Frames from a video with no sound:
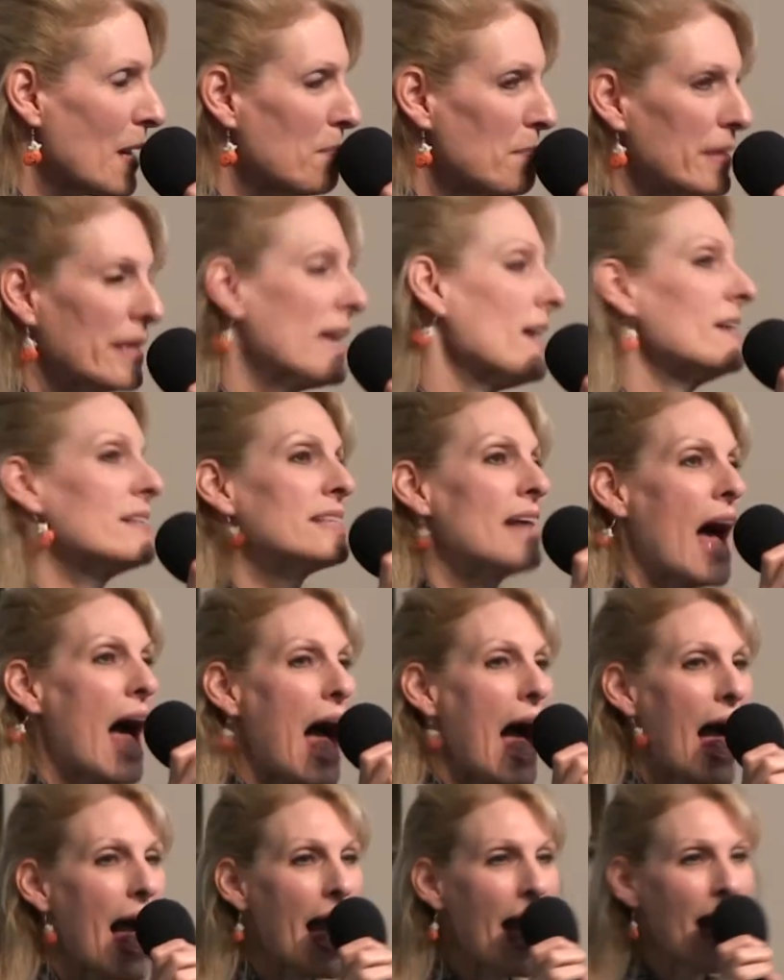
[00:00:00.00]
Because
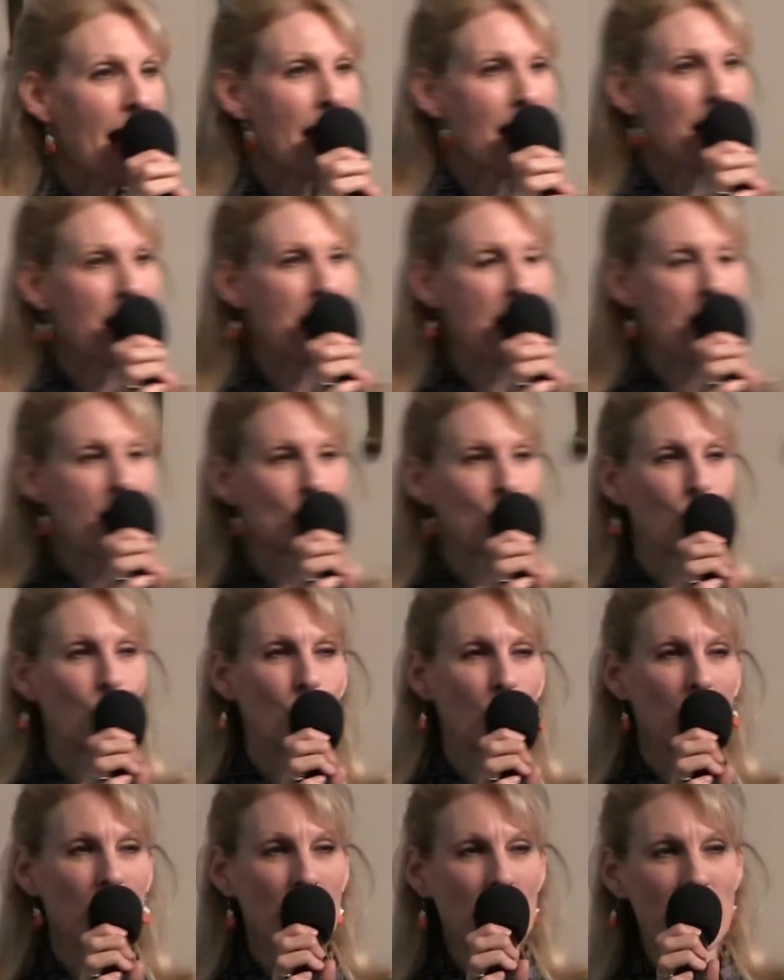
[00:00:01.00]
I
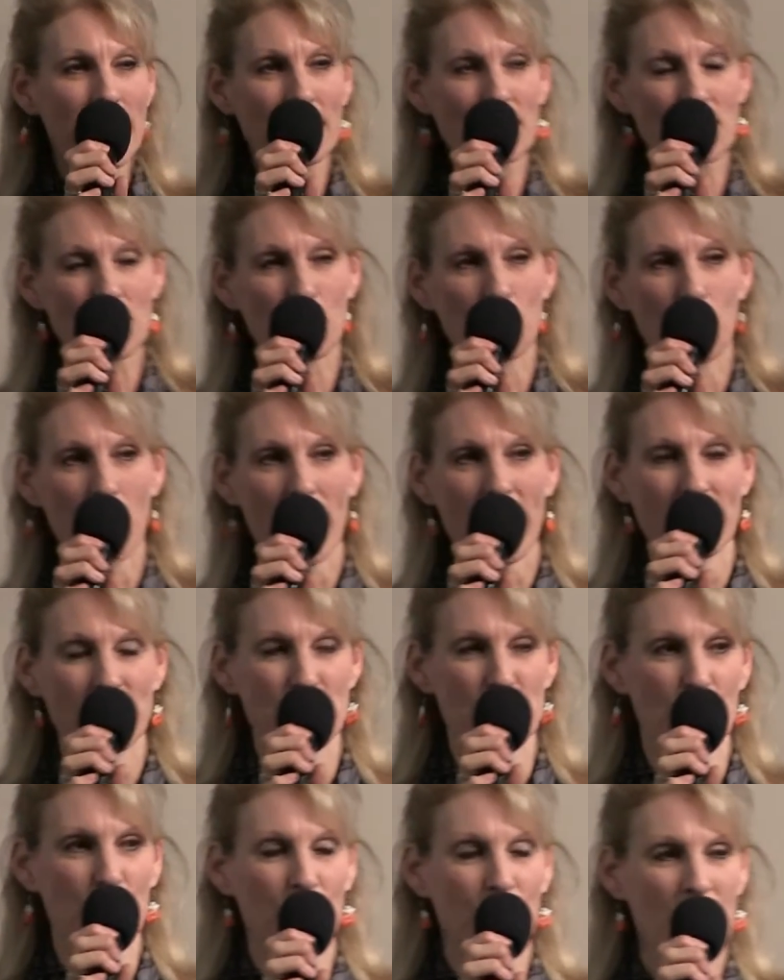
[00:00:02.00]
am willing to
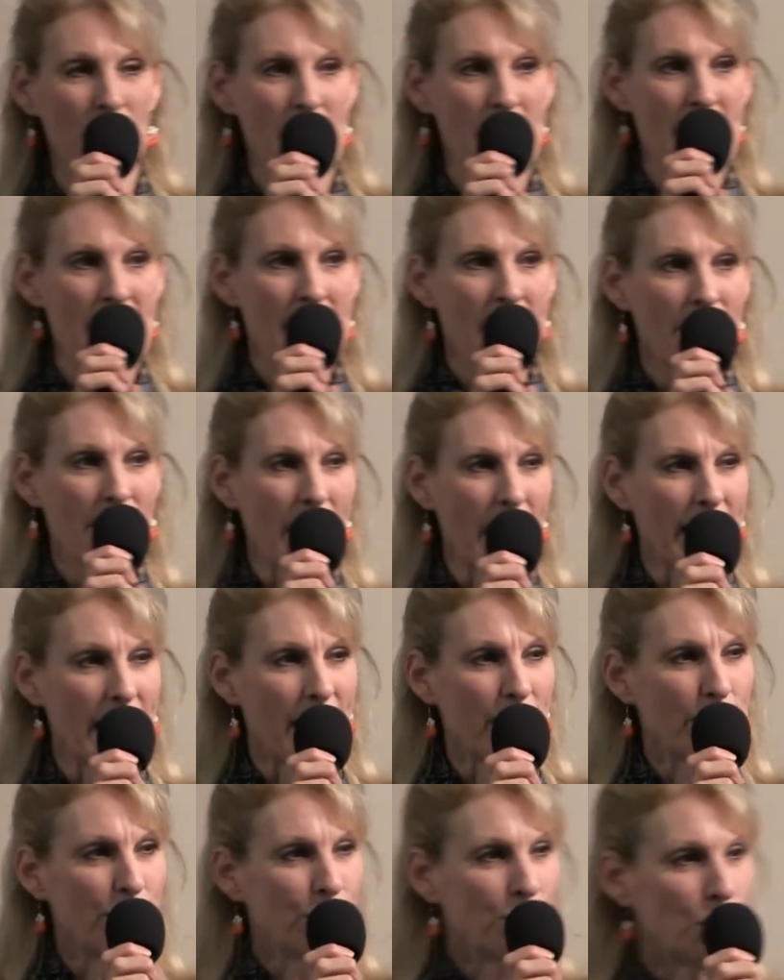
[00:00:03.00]
wager that
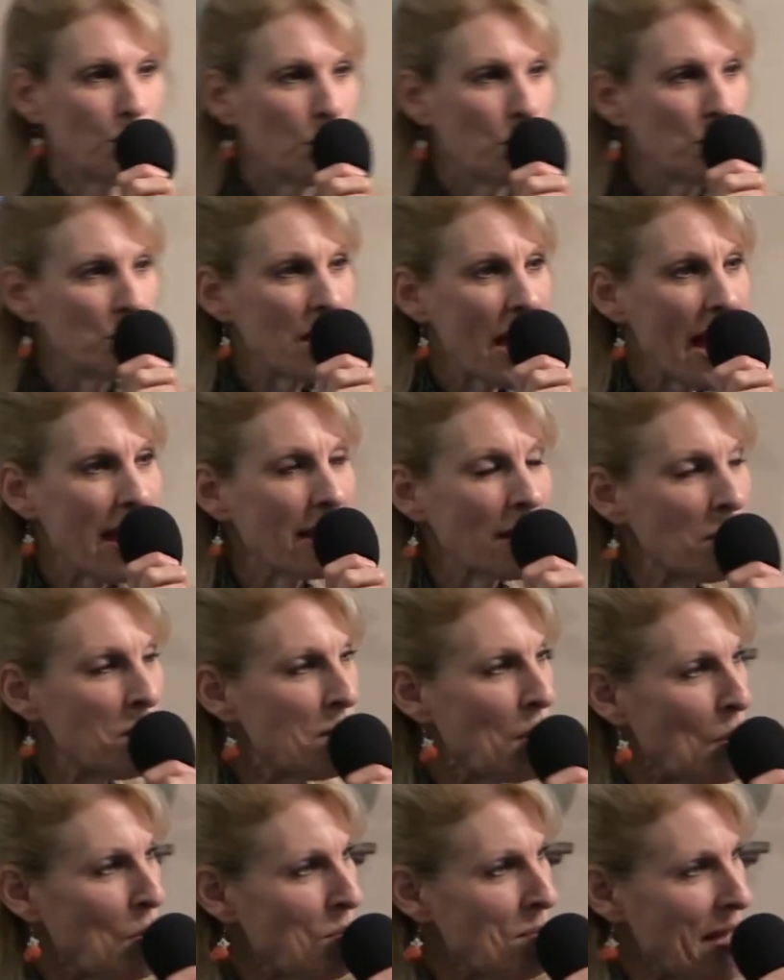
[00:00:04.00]
if you take a
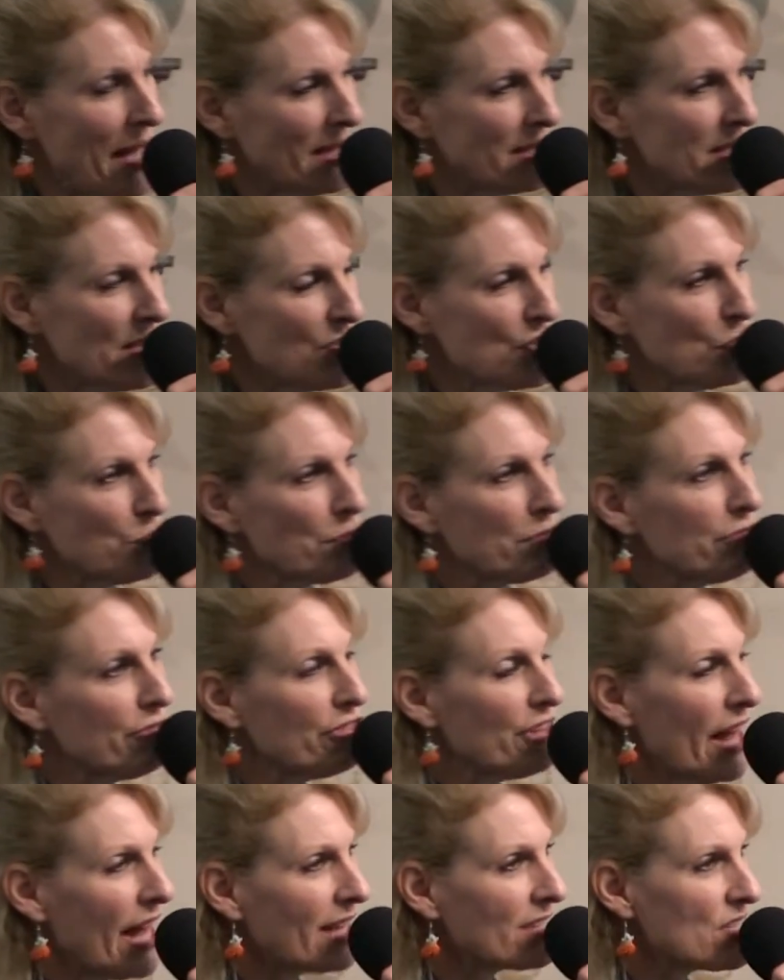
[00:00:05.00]
moment to
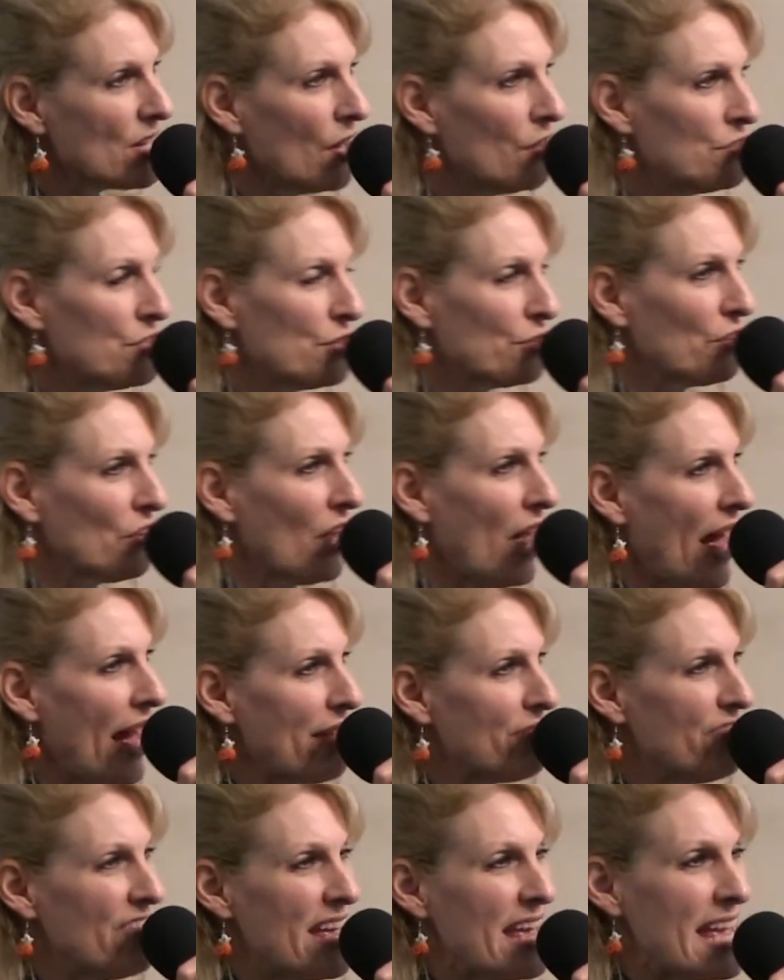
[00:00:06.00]
reflect on your
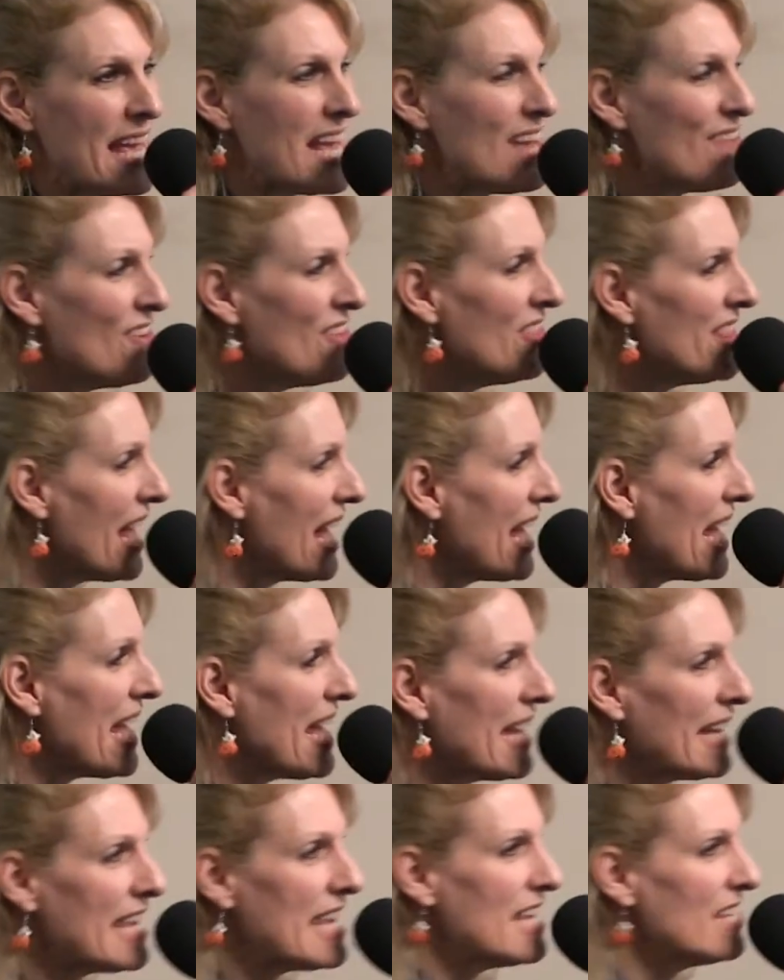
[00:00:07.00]
life, even the
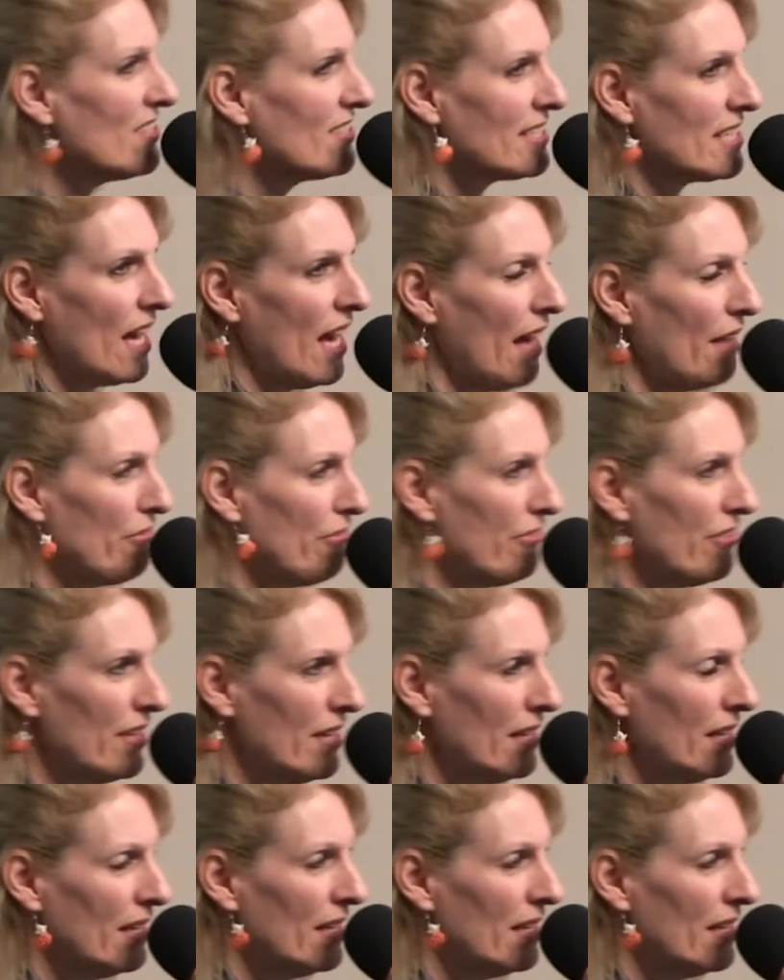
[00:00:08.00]
icky stuff,